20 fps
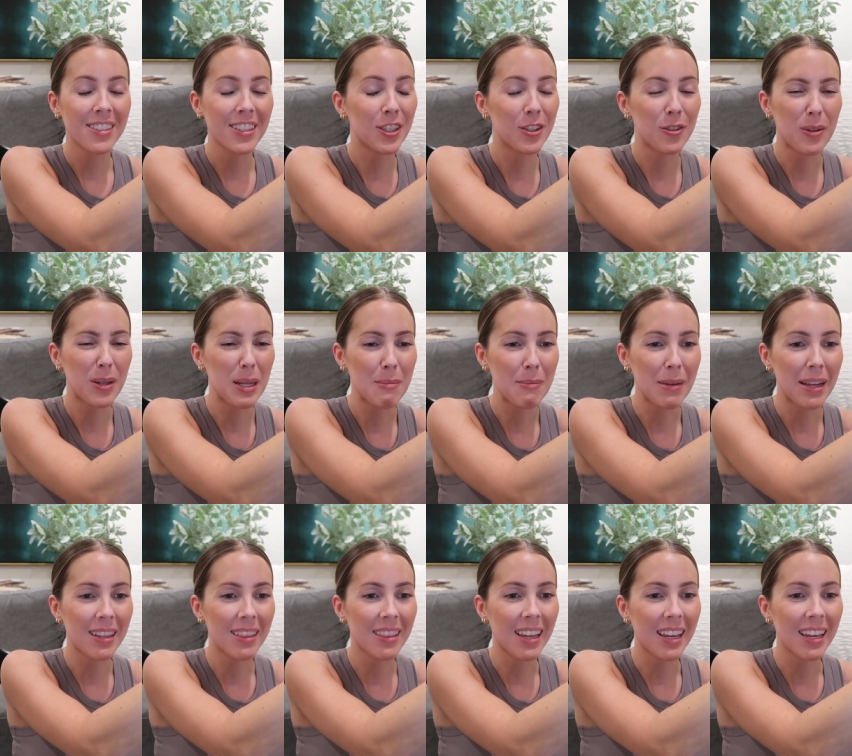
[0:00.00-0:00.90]
You know what I
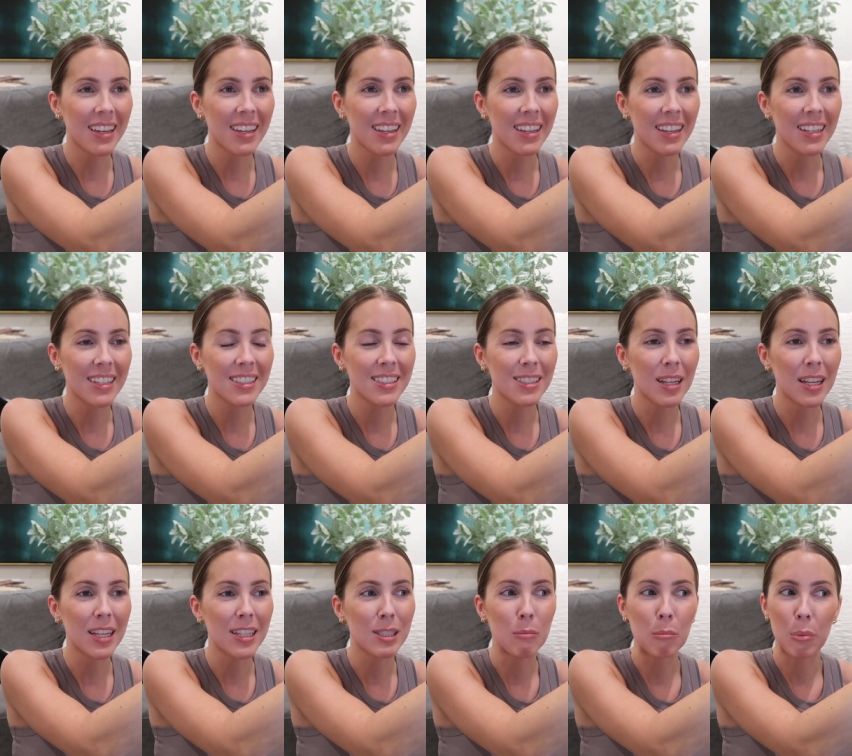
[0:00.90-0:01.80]
mean? Like it's
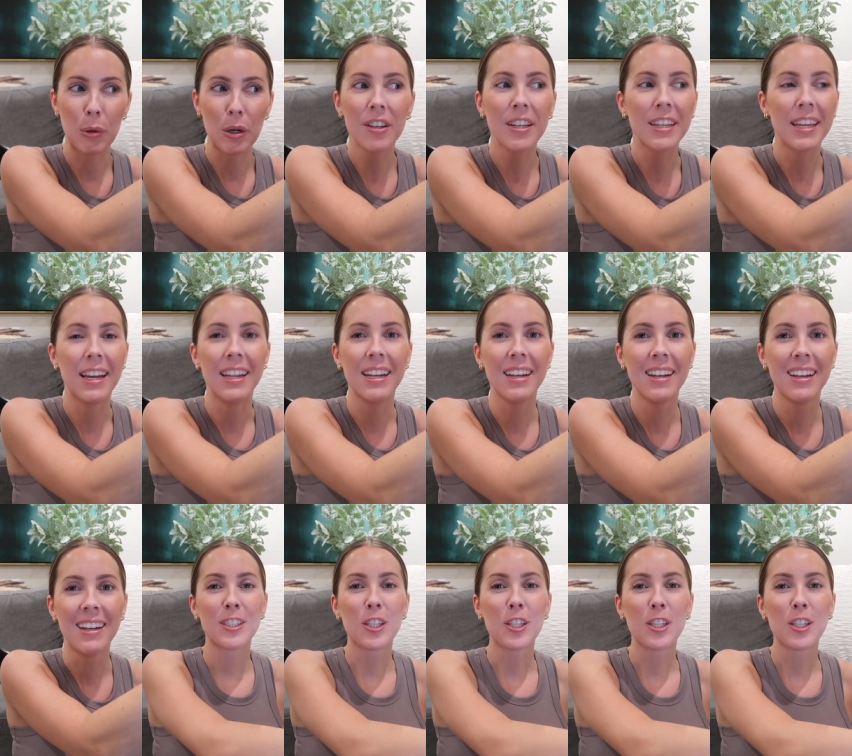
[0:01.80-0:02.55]
it's brilliant.